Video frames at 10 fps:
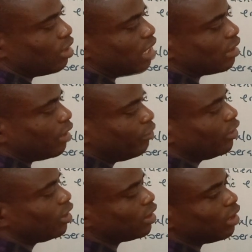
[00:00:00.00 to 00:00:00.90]
After
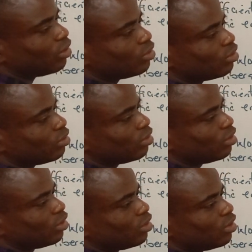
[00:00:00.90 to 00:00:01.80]
freeing it out,
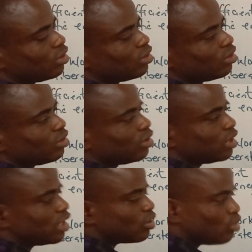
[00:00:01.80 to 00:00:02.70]

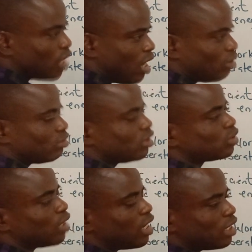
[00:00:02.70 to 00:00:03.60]
it will now
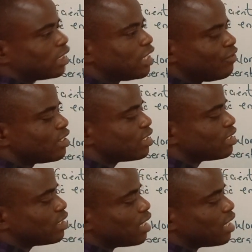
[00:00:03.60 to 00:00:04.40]
give it